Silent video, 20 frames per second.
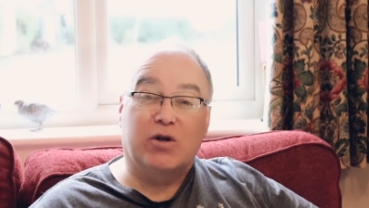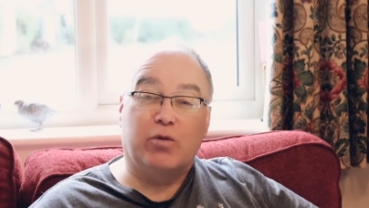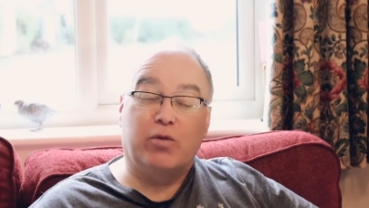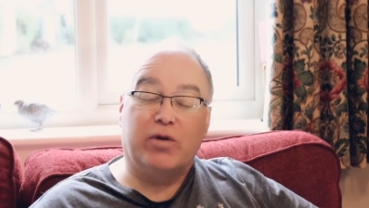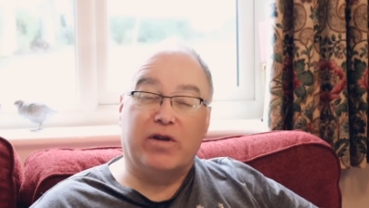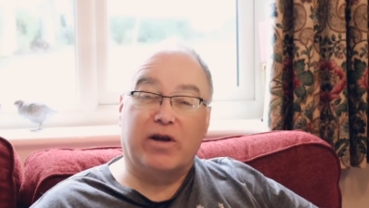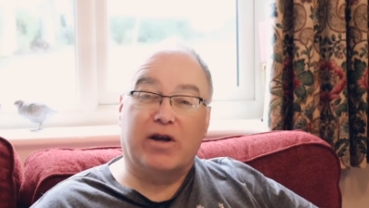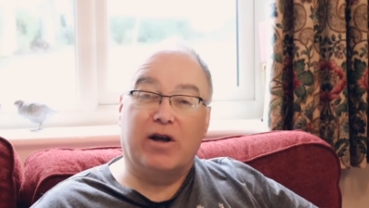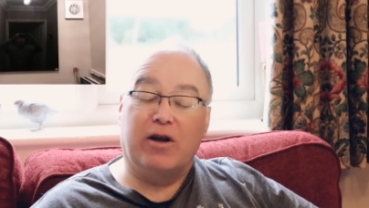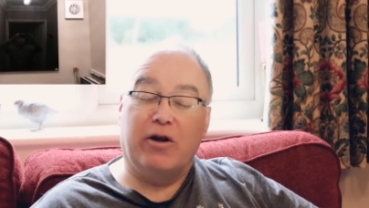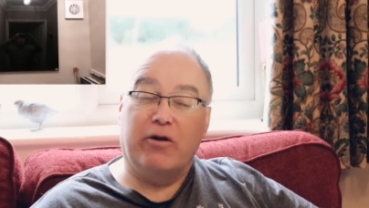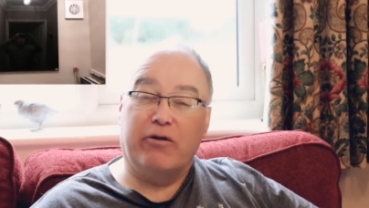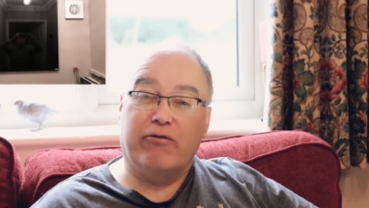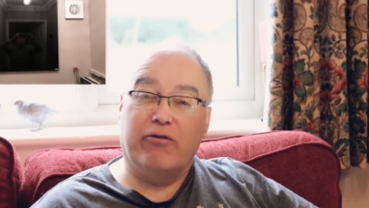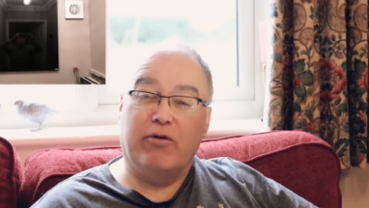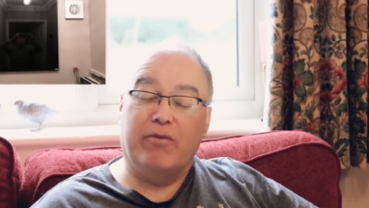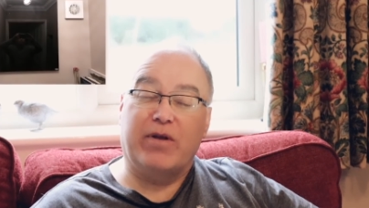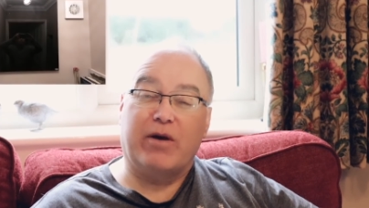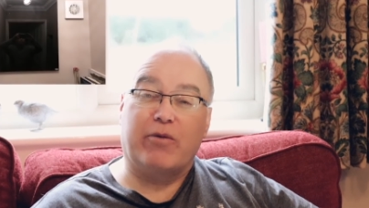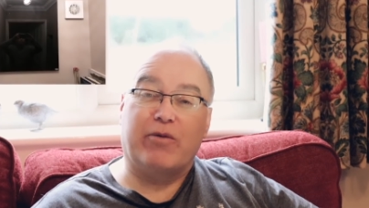So with the
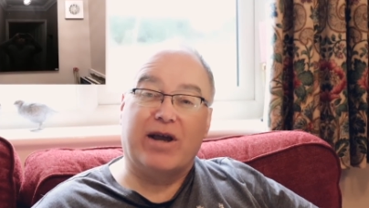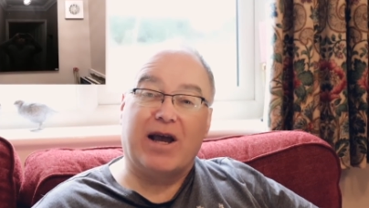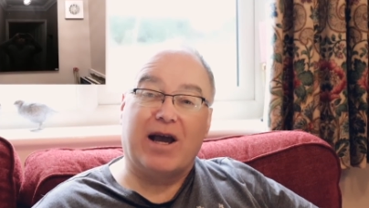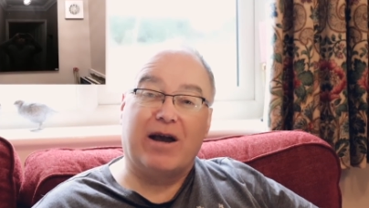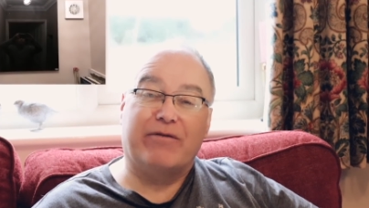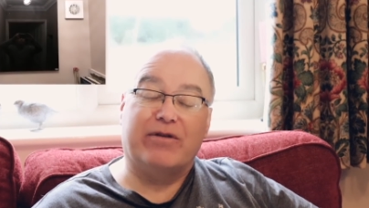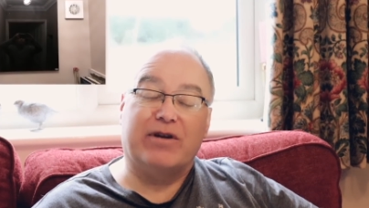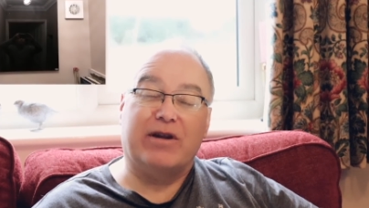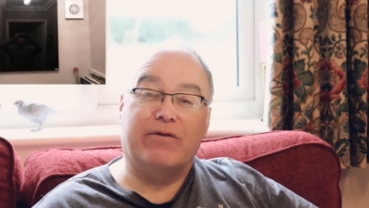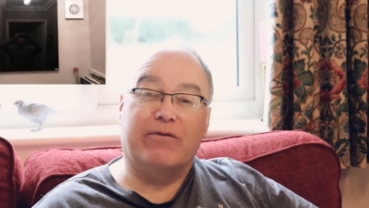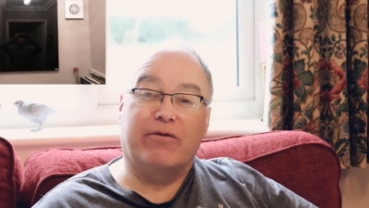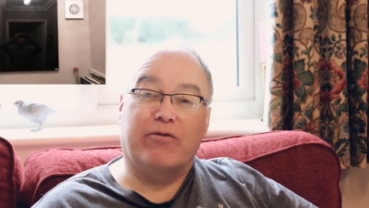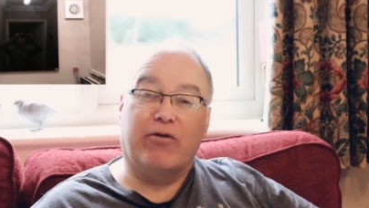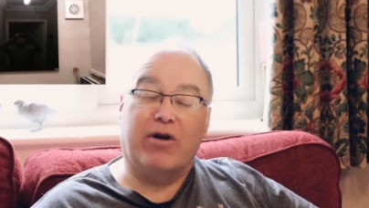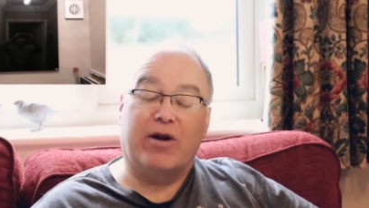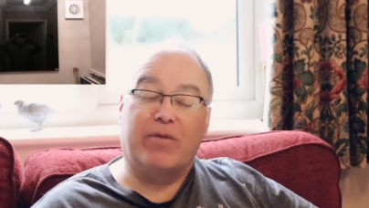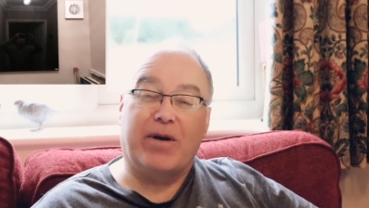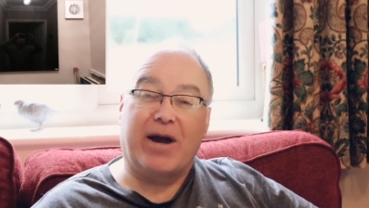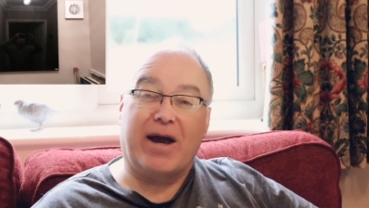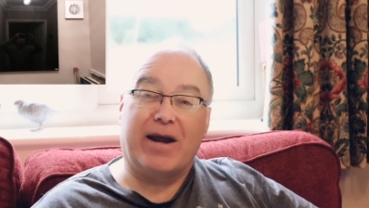cloakroom that we have an
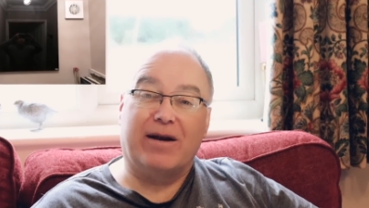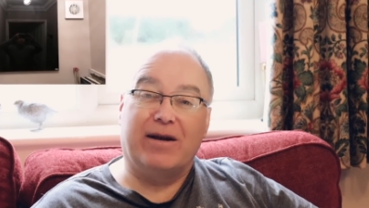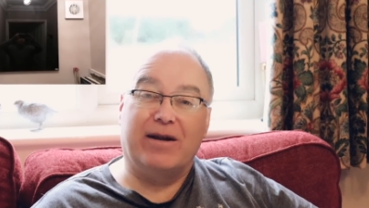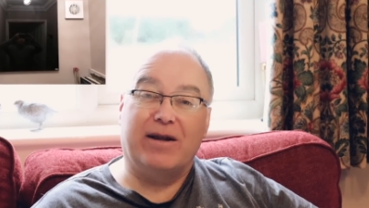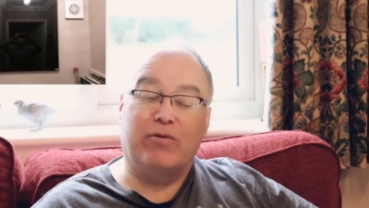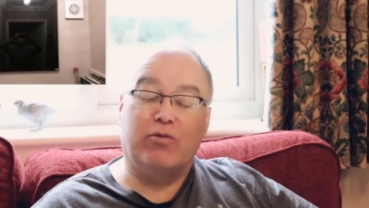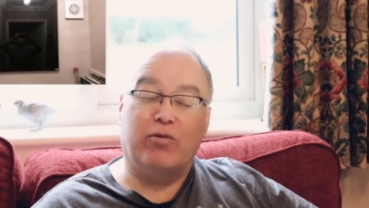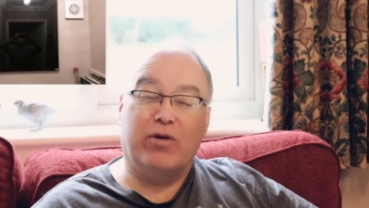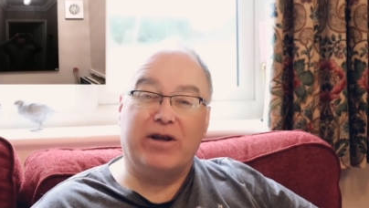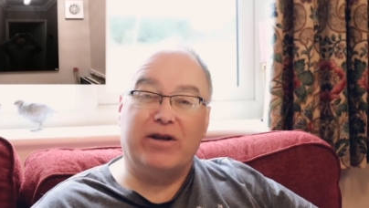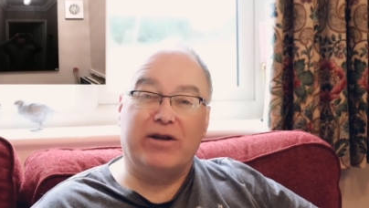infrared panel in,